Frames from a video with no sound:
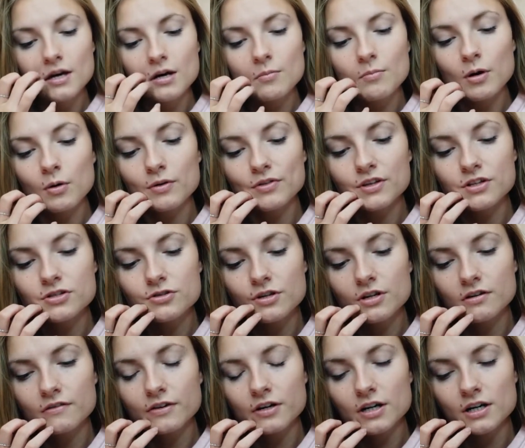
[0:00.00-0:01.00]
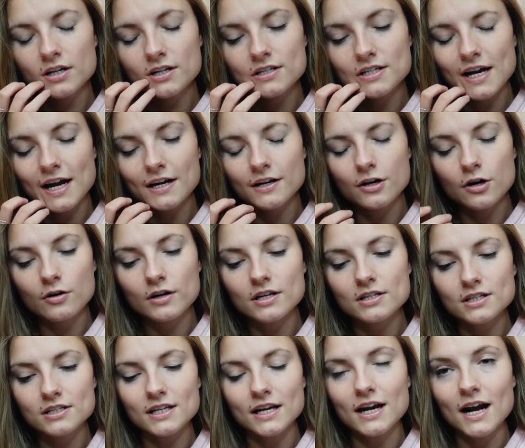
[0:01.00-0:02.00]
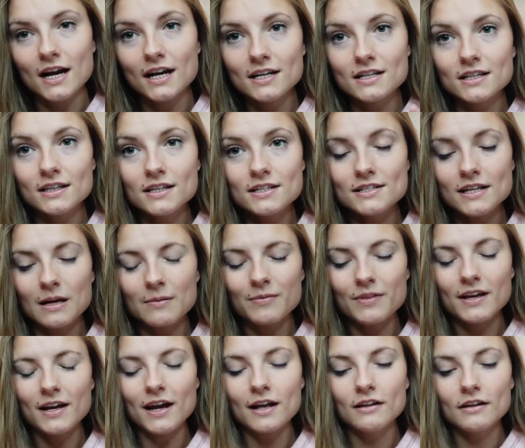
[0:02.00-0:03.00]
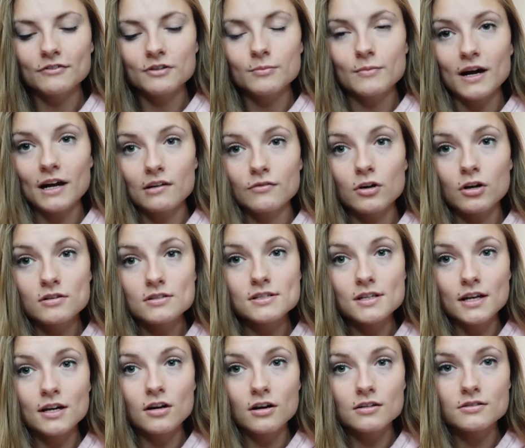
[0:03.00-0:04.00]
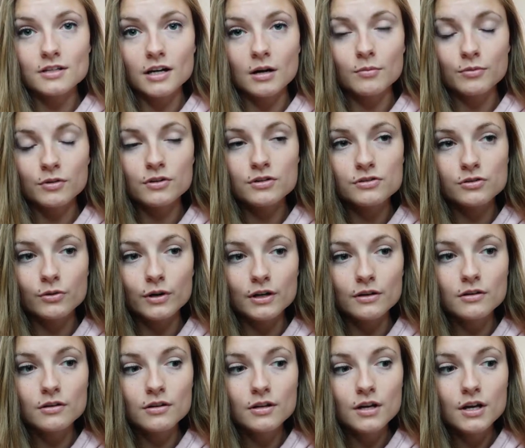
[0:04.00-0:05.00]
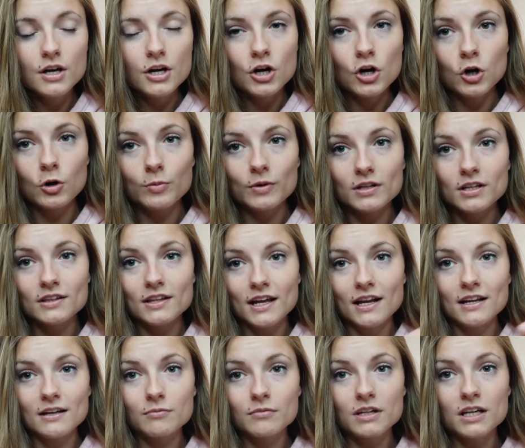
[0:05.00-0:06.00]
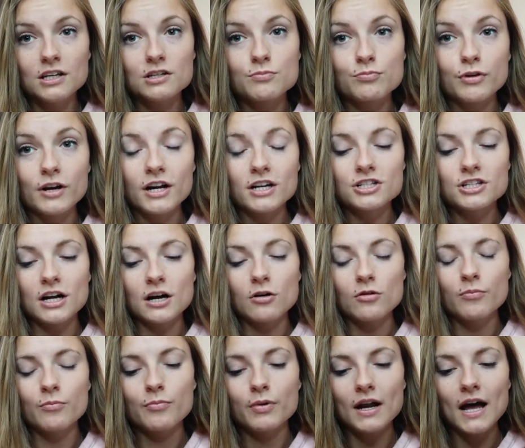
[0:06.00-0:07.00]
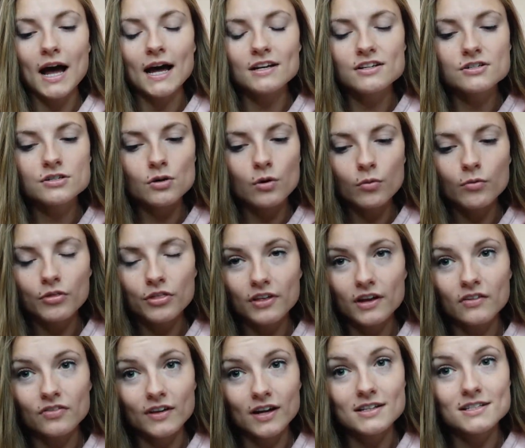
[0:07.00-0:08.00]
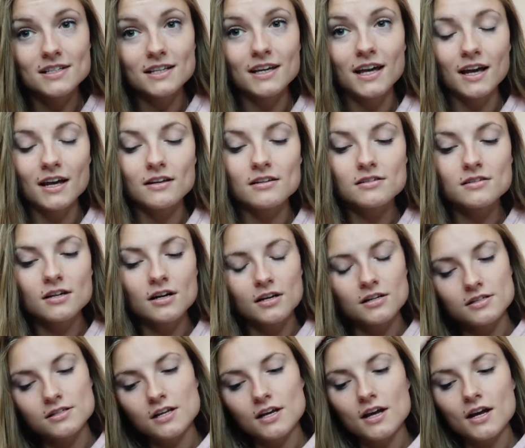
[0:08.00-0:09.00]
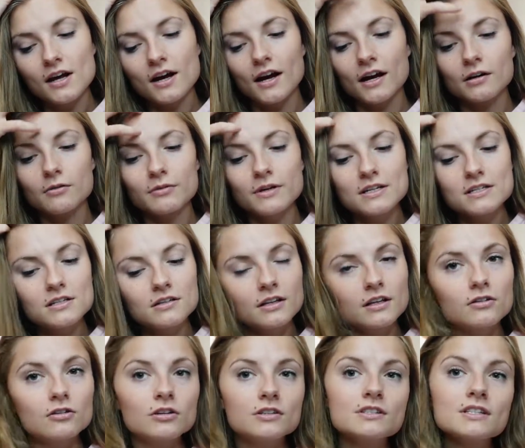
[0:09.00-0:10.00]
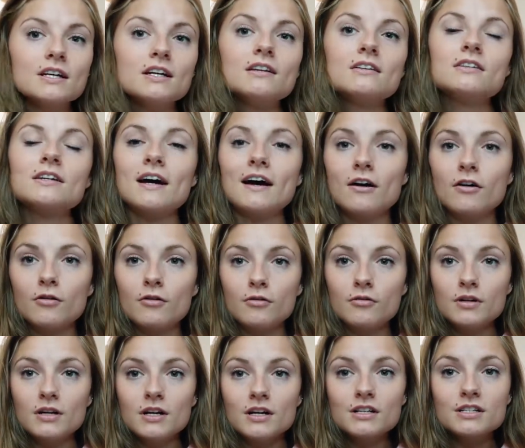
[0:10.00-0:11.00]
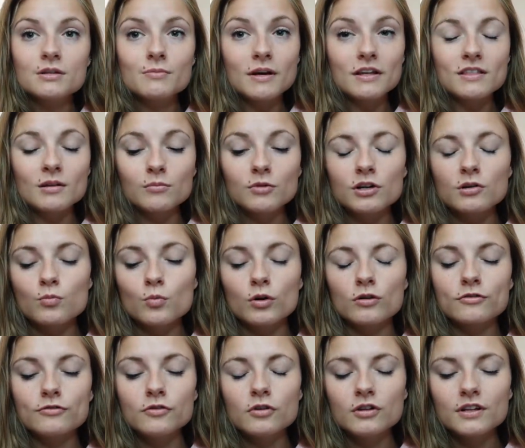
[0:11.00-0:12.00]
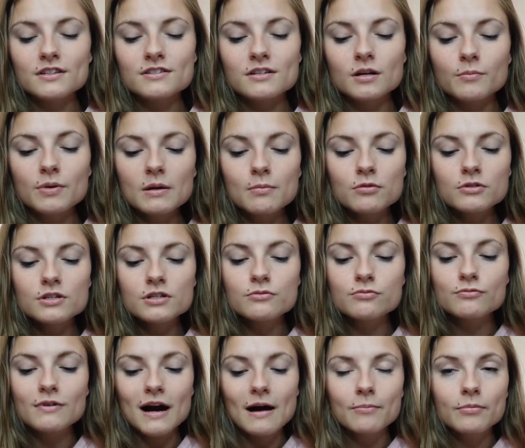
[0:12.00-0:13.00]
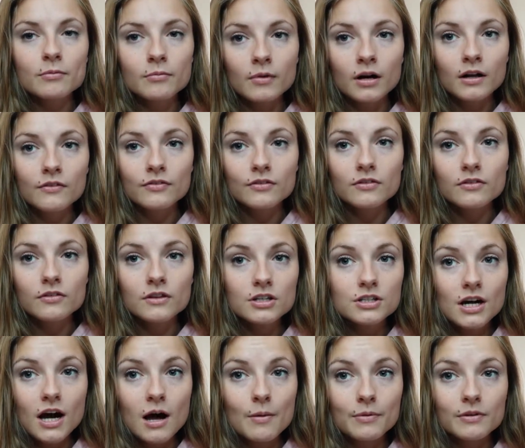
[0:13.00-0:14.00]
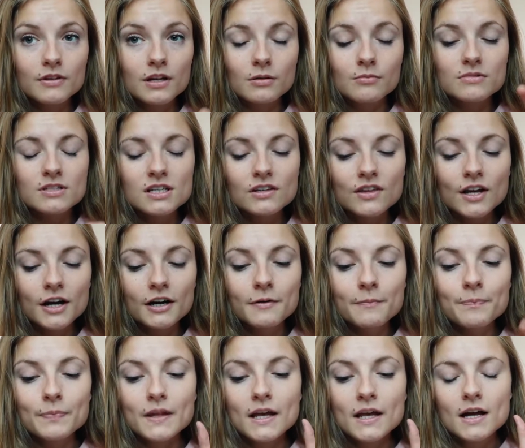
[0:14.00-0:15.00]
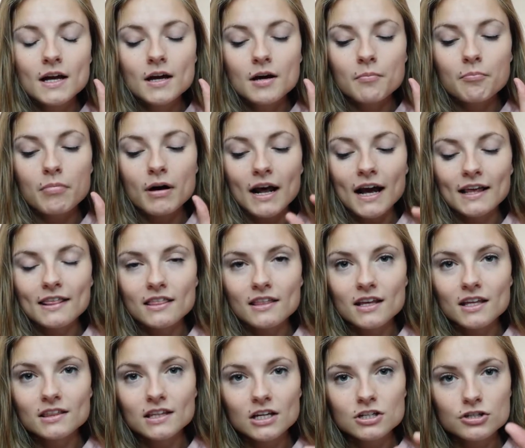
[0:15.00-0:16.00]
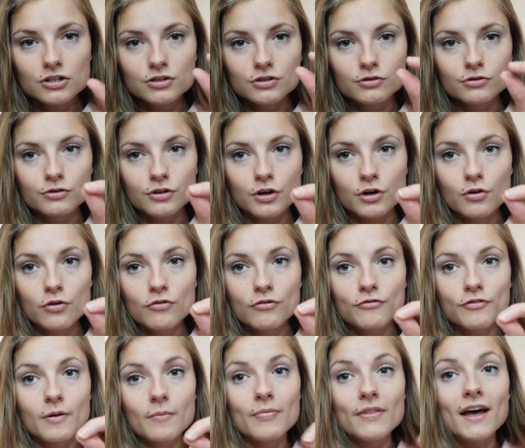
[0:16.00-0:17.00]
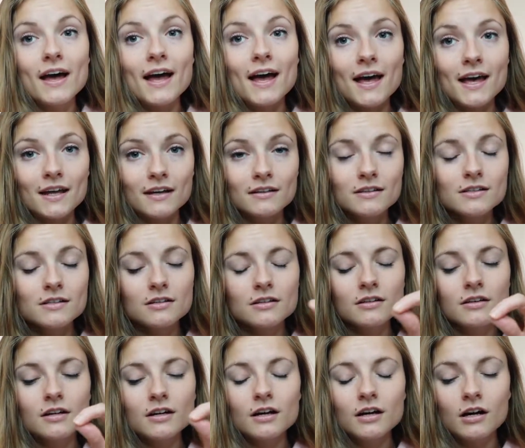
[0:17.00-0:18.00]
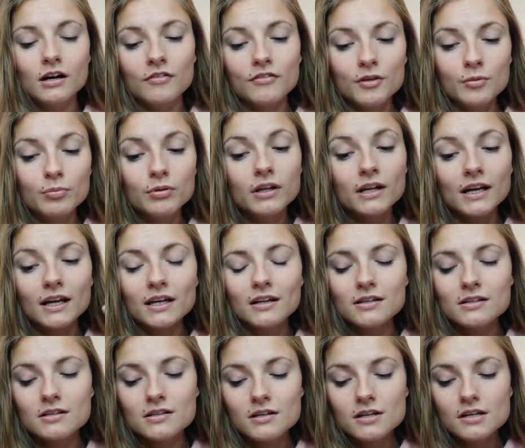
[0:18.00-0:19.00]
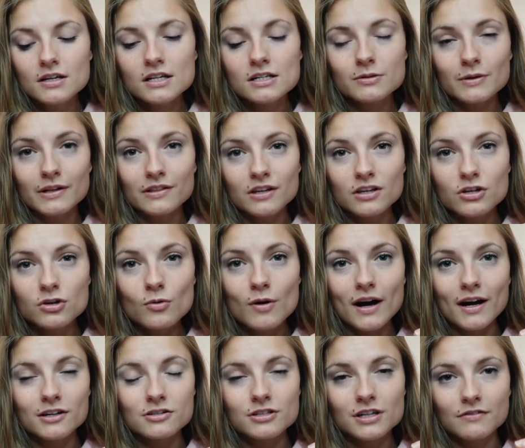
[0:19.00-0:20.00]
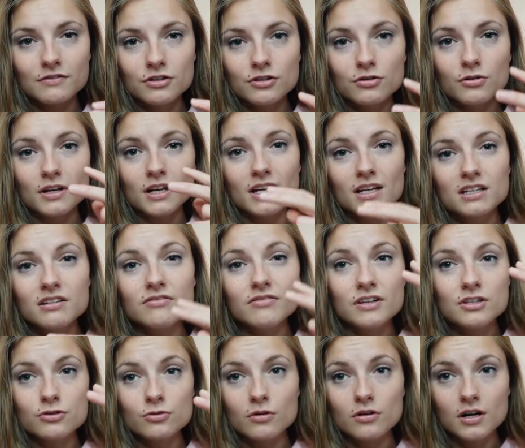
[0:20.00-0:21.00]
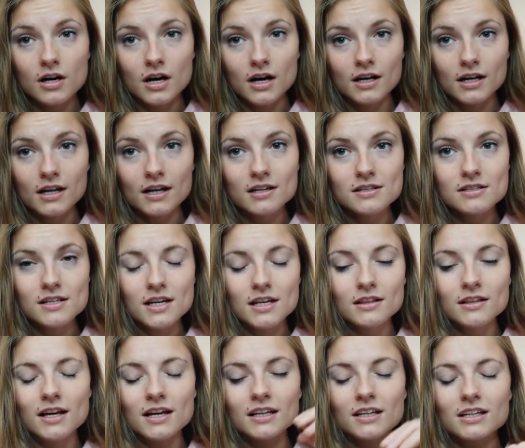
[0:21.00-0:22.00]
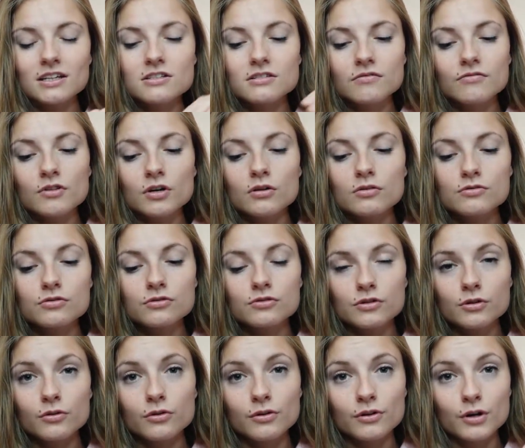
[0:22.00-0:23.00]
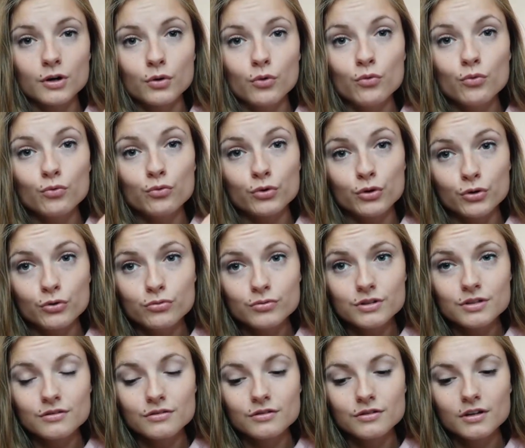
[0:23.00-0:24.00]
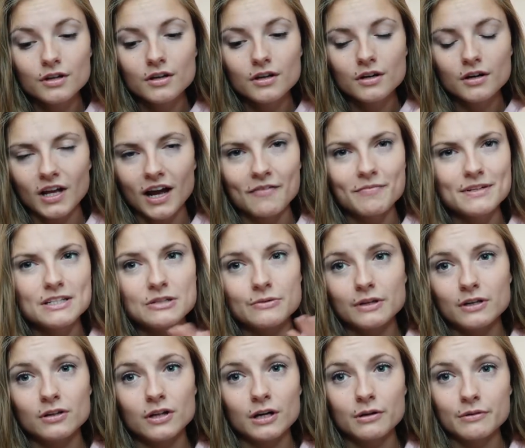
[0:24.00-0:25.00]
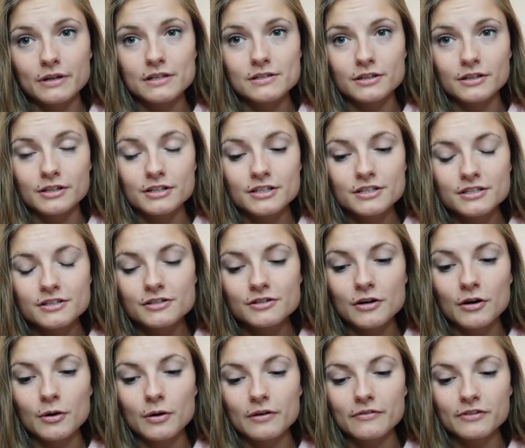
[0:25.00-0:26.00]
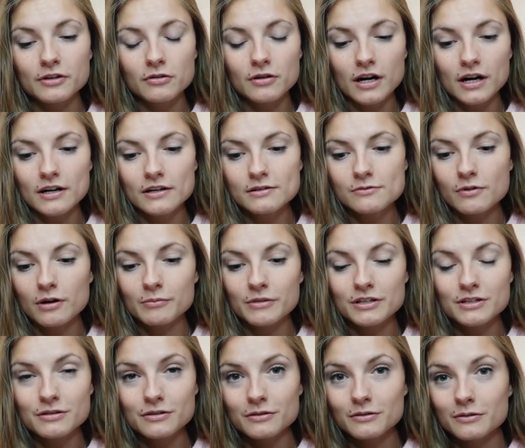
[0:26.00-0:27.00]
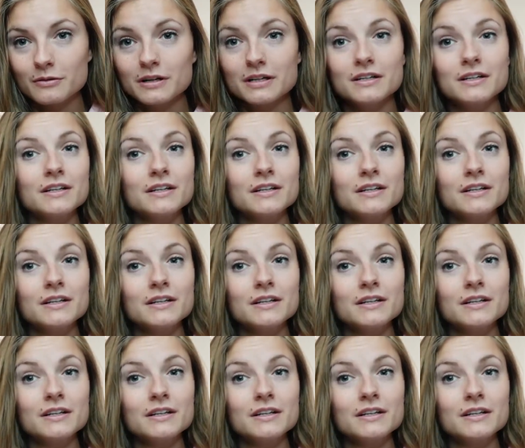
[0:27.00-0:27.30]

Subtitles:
But with the string of hearts, I noticed, because I kind of did the same thing, I left them kind of all sitting on top of the soil, hoping that they'd each branch out. But I don't think that's the case, because I recently looked into how to make them look more full, and some people just wrap them on the top and let them sit there. But I think they just grow from the end of the plant. So I think you actually have to do individual cuttings and let each of those grow their own root. I've been doing a lot of research, so if you guys want me to